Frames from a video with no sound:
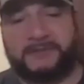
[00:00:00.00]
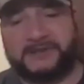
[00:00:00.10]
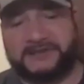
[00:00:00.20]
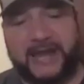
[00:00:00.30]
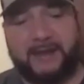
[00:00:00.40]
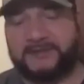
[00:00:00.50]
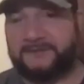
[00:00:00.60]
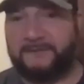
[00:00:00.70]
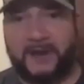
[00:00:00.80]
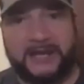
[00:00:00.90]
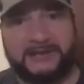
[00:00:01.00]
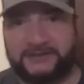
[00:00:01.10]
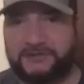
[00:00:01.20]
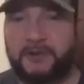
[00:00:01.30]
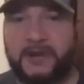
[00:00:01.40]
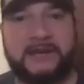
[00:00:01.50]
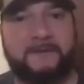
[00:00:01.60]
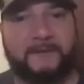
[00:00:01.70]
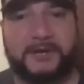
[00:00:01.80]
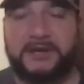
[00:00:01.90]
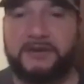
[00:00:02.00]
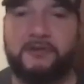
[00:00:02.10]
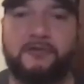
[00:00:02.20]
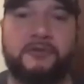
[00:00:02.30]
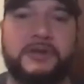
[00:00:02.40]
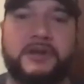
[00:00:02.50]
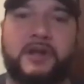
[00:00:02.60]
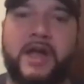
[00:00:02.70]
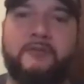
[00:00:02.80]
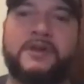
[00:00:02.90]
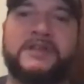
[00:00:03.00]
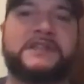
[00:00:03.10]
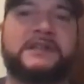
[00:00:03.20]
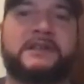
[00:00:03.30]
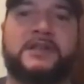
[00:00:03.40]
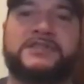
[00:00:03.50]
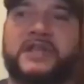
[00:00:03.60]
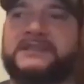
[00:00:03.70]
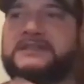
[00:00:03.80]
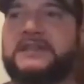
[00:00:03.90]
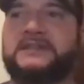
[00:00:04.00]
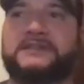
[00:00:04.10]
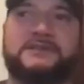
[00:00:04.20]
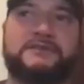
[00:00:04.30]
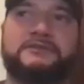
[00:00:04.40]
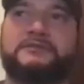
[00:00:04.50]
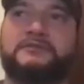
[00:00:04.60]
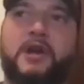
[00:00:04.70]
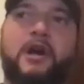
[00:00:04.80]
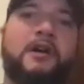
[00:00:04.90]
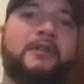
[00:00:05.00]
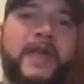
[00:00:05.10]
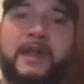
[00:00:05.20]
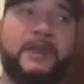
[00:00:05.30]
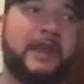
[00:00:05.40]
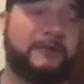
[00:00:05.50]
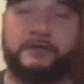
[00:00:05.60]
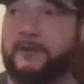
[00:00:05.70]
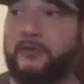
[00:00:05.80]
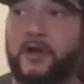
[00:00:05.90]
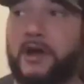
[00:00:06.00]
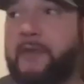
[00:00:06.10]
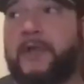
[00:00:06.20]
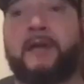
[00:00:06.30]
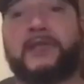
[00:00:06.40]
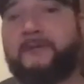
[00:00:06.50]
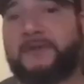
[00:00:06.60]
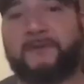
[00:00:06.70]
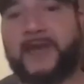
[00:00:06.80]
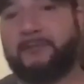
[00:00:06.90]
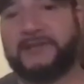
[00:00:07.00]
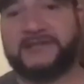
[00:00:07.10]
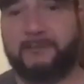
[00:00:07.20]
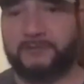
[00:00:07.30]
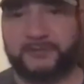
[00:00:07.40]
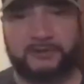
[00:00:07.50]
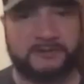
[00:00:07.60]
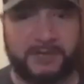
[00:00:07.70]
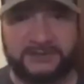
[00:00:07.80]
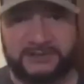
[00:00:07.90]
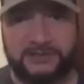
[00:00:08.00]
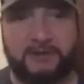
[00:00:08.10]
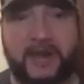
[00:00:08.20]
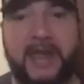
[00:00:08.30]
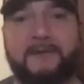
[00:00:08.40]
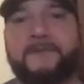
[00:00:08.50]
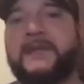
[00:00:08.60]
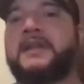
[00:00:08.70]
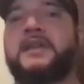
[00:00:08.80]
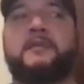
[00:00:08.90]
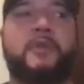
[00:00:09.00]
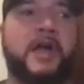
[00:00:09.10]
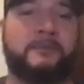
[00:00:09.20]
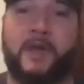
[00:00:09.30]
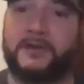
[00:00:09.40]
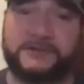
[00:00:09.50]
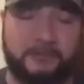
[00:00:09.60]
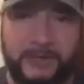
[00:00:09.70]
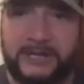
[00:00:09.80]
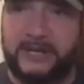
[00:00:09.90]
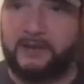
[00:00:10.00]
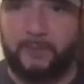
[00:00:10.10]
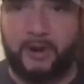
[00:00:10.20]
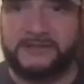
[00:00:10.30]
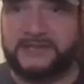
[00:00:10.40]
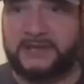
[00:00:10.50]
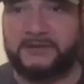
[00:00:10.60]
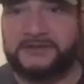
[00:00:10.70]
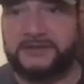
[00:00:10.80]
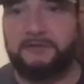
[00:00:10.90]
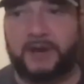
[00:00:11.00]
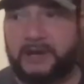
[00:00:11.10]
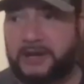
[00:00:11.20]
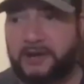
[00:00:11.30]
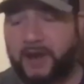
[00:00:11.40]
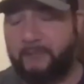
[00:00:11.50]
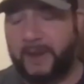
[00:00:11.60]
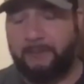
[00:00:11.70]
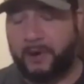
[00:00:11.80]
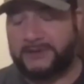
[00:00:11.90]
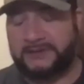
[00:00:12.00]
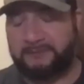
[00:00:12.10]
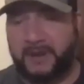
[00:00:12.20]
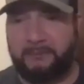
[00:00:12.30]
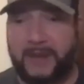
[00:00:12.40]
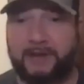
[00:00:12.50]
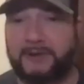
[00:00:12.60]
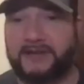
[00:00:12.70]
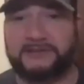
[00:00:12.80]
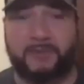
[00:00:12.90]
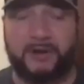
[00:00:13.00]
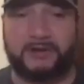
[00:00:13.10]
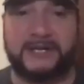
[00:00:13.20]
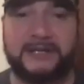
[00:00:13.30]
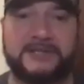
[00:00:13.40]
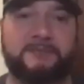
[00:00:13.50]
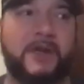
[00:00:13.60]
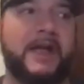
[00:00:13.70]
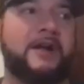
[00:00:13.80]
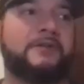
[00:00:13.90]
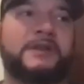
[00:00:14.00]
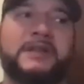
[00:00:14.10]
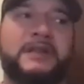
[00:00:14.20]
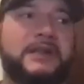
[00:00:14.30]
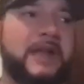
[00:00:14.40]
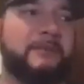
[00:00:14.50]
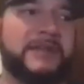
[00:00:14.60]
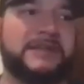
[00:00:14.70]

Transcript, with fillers: a stop to fights and training for you. You know, how was it adjusting to all that? I mean, don't get me wrong, I'm, I'm loving the family time, I'm sure, as much as you have, but also being a bartender too. And, you know, my, bar, my background's in bartending as well I mean,